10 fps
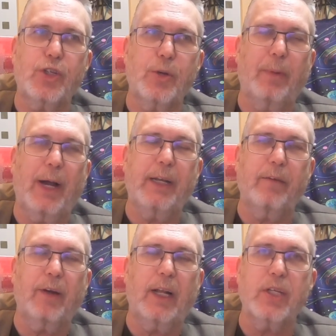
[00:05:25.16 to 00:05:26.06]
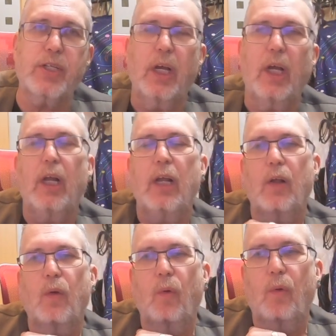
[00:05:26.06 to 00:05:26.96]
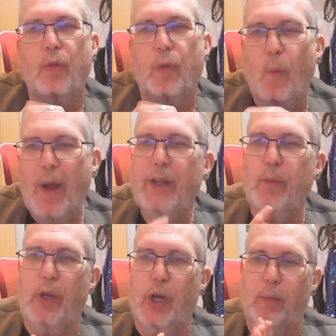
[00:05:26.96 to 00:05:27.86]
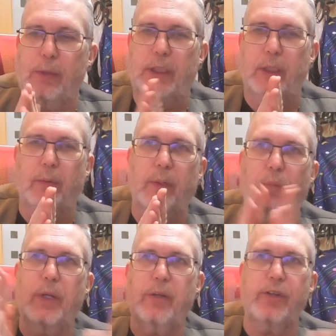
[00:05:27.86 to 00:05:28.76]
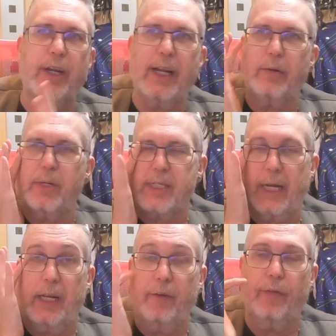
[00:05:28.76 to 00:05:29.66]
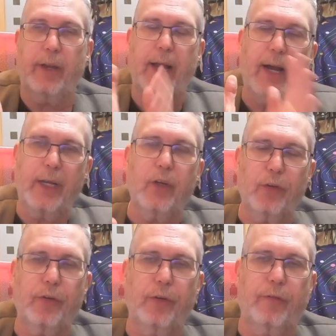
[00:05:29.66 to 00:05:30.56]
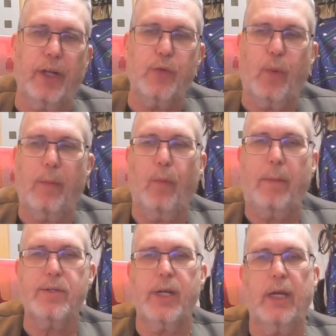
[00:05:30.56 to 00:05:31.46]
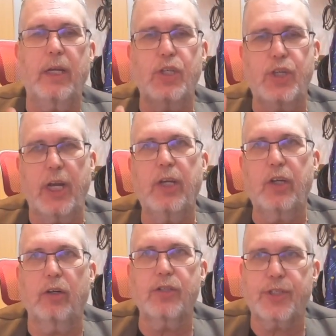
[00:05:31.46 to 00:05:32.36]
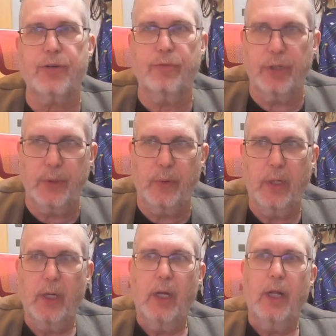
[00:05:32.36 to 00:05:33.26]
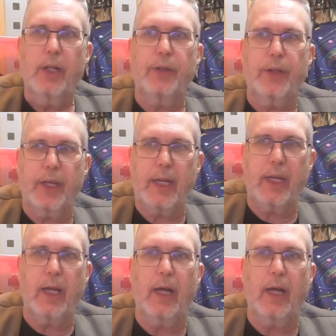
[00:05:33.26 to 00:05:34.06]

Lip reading: buy in advance, the way that we always do it, Jane and I do it slightly differently. I go through the French website, Jane goes through the